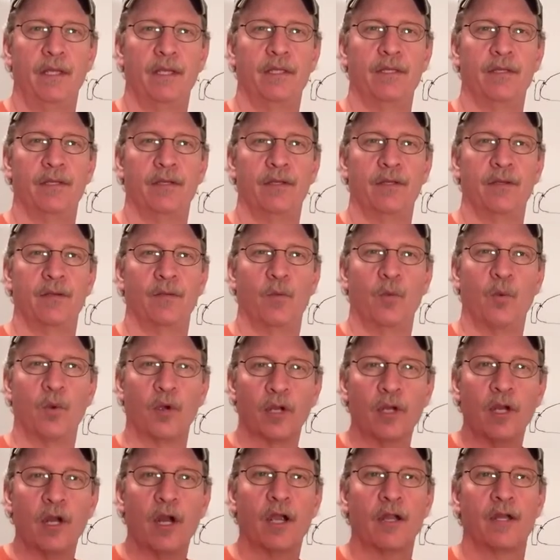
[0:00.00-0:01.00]
you're
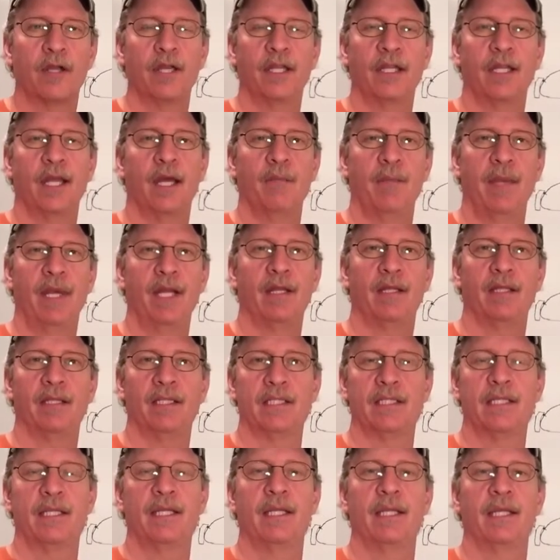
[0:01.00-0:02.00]
work hardening that metal.
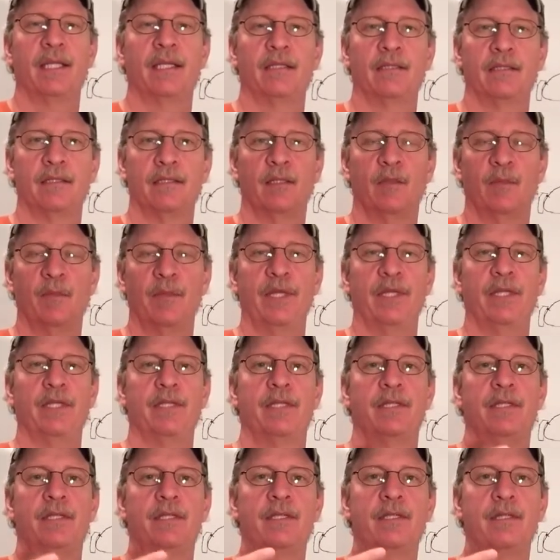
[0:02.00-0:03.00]
It's getting a little bit
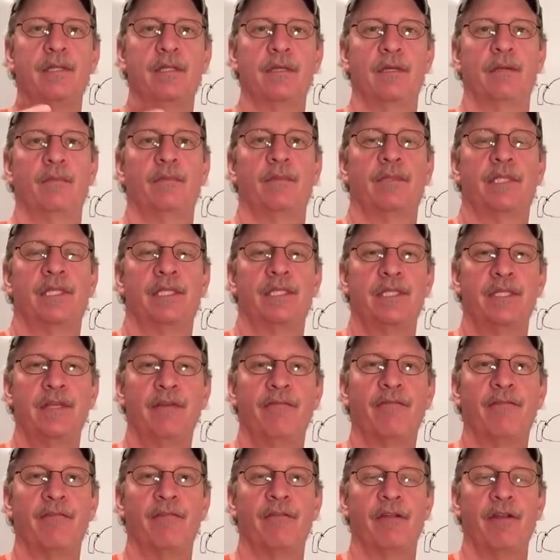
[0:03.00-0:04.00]

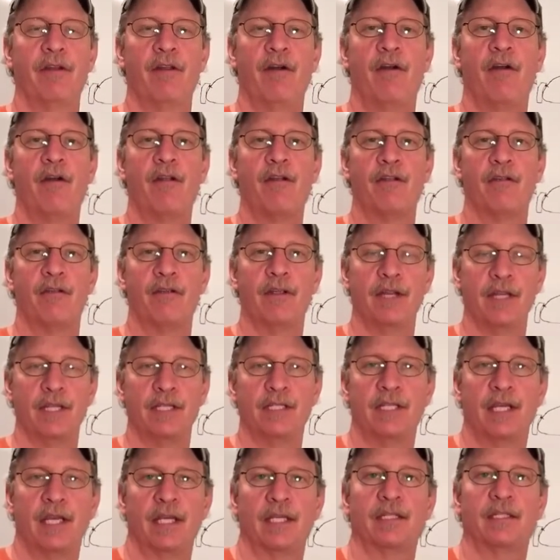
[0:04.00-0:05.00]
stiffer and harder, and
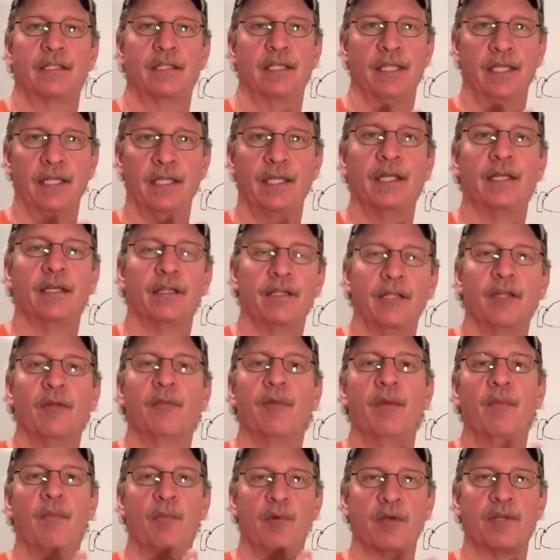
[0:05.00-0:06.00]
it's actually getting a little
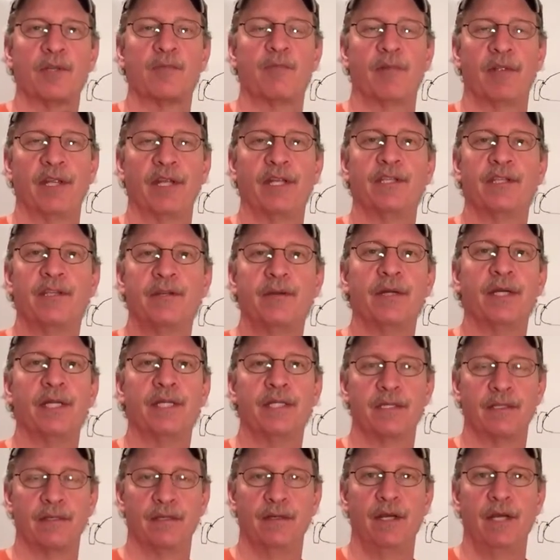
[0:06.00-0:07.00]
bit more spring to
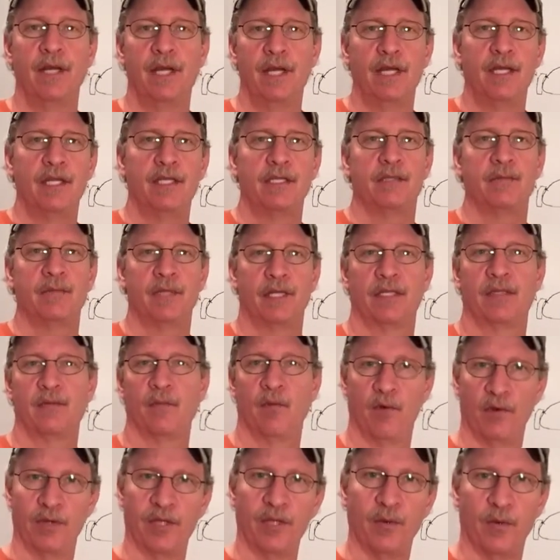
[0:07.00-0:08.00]
it. So it seems like the
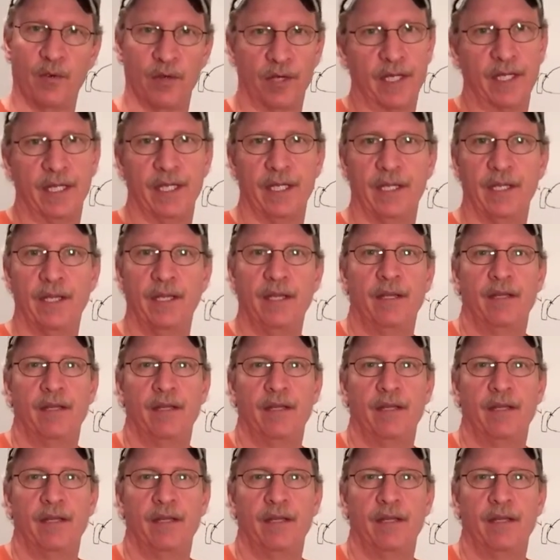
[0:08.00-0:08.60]
more you work it,